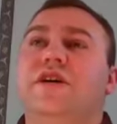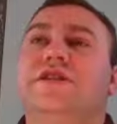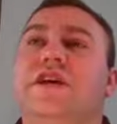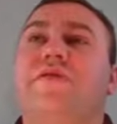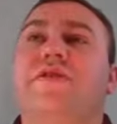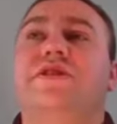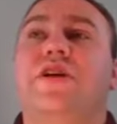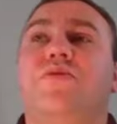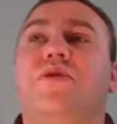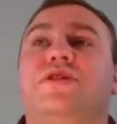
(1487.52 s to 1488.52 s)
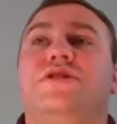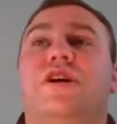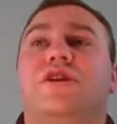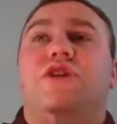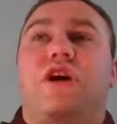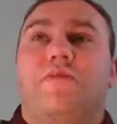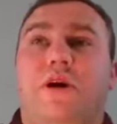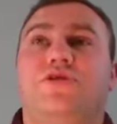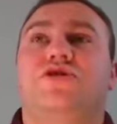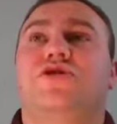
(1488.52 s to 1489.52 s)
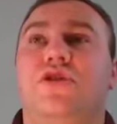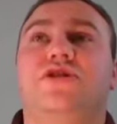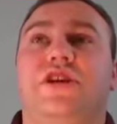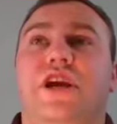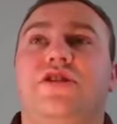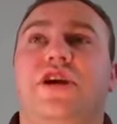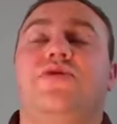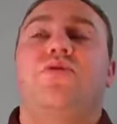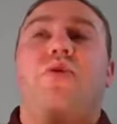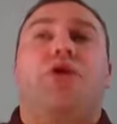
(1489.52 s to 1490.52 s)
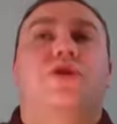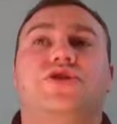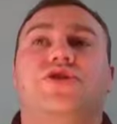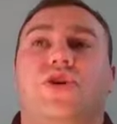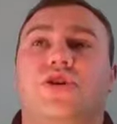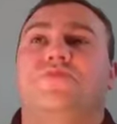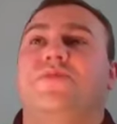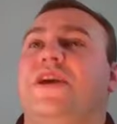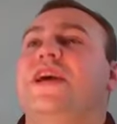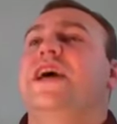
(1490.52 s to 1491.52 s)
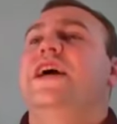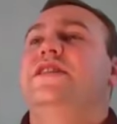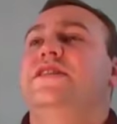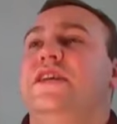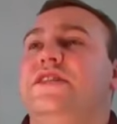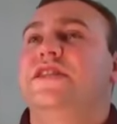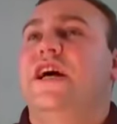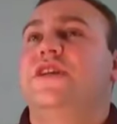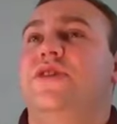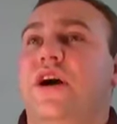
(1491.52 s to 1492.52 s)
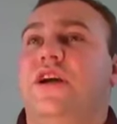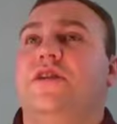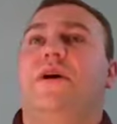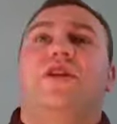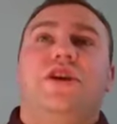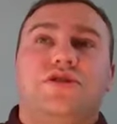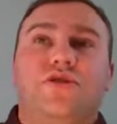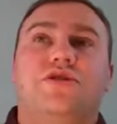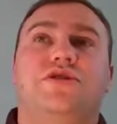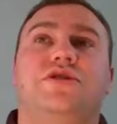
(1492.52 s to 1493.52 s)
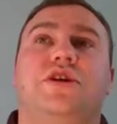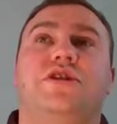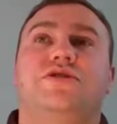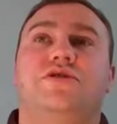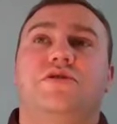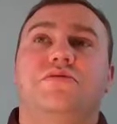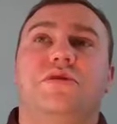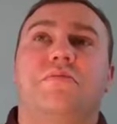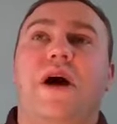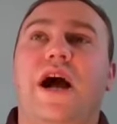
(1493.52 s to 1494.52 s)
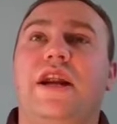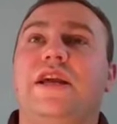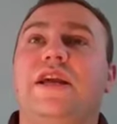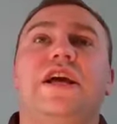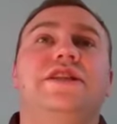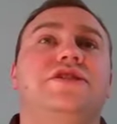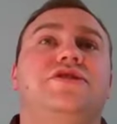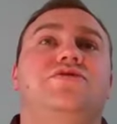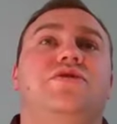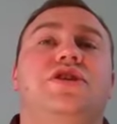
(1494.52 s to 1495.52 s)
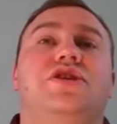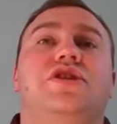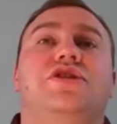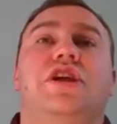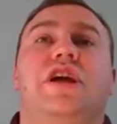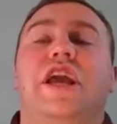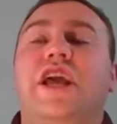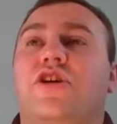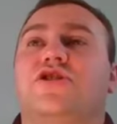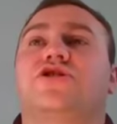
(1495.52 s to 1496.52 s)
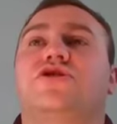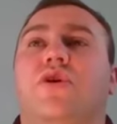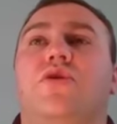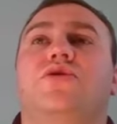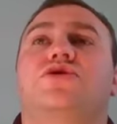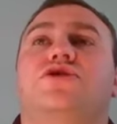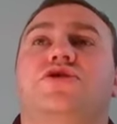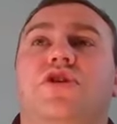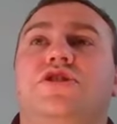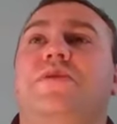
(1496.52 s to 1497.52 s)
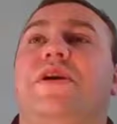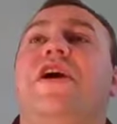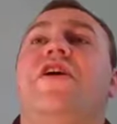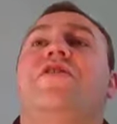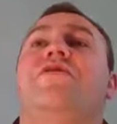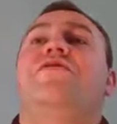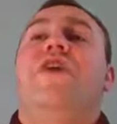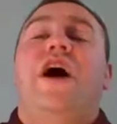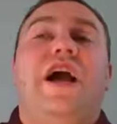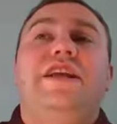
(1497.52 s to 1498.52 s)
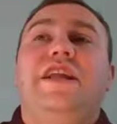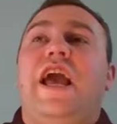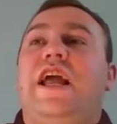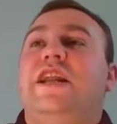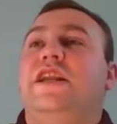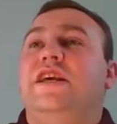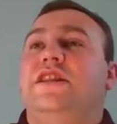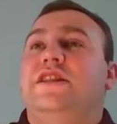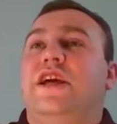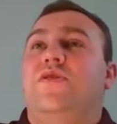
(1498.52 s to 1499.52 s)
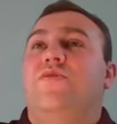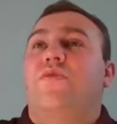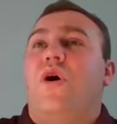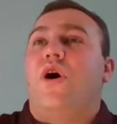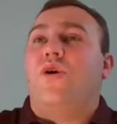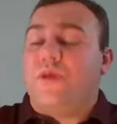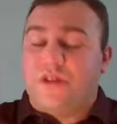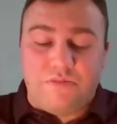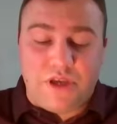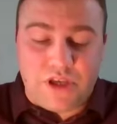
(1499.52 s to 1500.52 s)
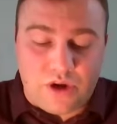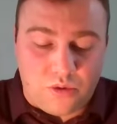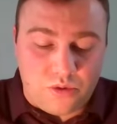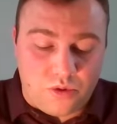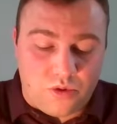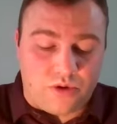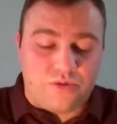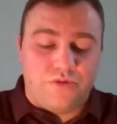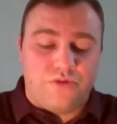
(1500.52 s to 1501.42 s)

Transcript: David is saying when it's talking about searching, like, Lord, search me. This is not talking about like search into the body. This is the inner soul. Search me. Find anything wrong with me, O Lord.